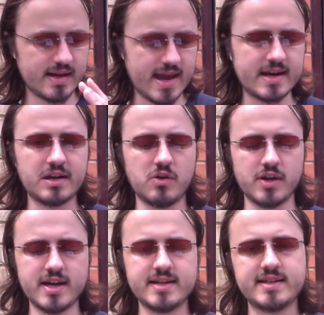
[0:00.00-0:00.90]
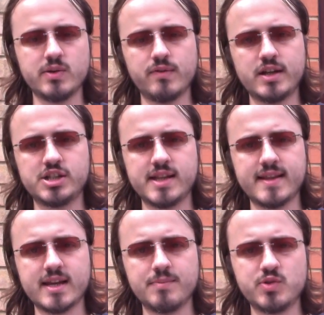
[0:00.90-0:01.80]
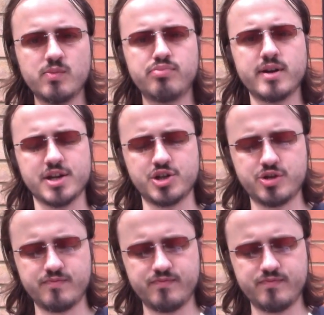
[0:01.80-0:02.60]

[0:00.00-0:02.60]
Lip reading: head along it until eventually they come to a bridge.